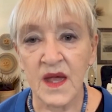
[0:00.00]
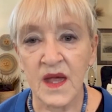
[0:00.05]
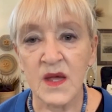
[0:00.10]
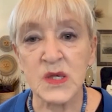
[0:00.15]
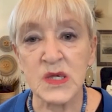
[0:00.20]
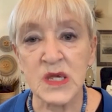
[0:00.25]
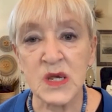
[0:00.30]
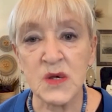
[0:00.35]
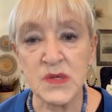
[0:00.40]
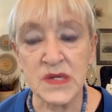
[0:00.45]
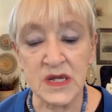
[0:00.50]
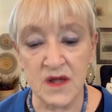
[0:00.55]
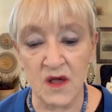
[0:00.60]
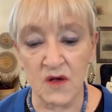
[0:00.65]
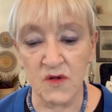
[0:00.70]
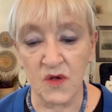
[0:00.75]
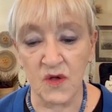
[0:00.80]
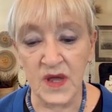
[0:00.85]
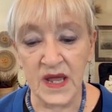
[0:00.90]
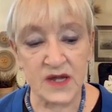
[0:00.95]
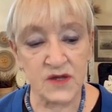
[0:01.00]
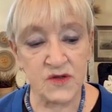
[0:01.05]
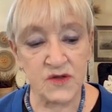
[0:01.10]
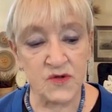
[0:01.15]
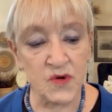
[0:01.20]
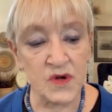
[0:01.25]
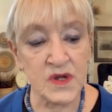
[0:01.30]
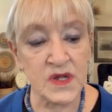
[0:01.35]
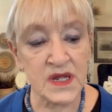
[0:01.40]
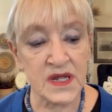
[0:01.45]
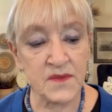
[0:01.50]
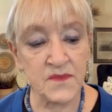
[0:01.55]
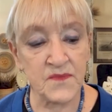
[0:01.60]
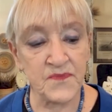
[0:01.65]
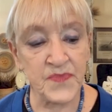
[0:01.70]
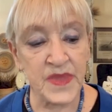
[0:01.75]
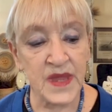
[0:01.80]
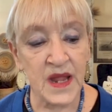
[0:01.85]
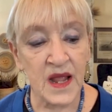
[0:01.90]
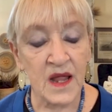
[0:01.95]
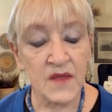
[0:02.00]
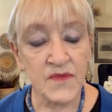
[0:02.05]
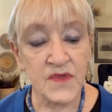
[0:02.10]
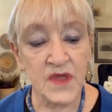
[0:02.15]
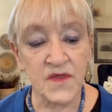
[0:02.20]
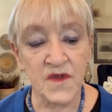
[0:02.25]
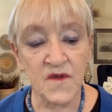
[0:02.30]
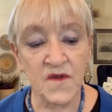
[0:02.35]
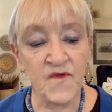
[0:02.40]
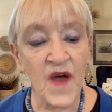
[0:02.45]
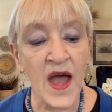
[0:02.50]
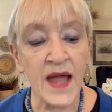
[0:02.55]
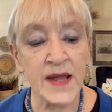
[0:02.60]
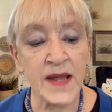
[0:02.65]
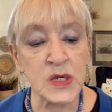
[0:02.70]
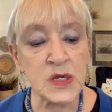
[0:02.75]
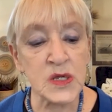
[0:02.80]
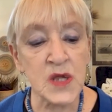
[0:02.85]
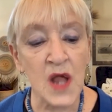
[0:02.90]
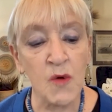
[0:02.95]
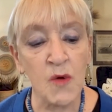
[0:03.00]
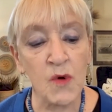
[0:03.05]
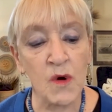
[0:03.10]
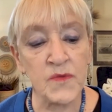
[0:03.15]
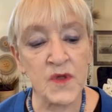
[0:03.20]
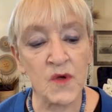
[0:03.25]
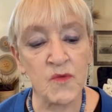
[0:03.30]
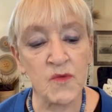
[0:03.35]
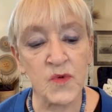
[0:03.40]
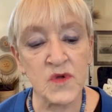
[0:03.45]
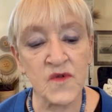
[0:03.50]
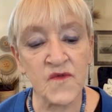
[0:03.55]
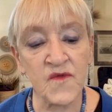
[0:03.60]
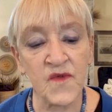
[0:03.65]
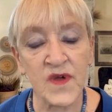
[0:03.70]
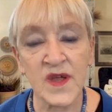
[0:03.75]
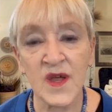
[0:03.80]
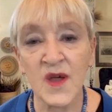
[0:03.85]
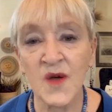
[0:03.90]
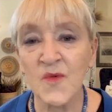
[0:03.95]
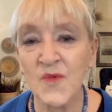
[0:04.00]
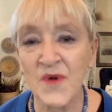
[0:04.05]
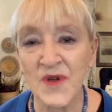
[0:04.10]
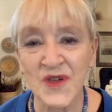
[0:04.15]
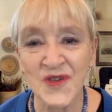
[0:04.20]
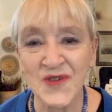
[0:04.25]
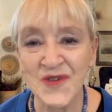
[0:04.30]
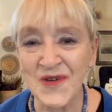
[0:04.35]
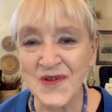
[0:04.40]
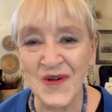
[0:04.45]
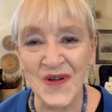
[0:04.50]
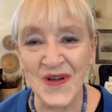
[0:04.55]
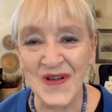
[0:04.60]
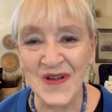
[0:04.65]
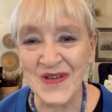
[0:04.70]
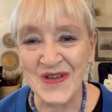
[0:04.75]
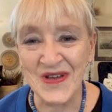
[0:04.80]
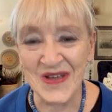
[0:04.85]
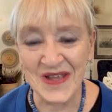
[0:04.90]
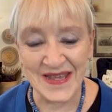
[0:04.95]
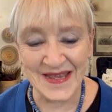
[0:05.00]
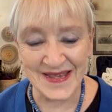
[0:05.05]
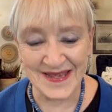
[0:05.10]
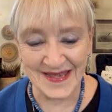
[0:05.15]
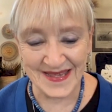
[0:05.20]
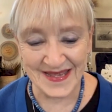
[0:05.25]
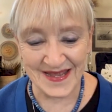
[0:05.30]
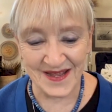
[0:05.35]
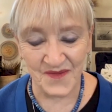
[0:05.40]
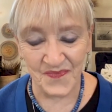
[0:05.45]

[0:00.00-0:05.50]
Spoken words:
Susie Knucklehead dreamed that the fine snow on the roof was sugar on cookies.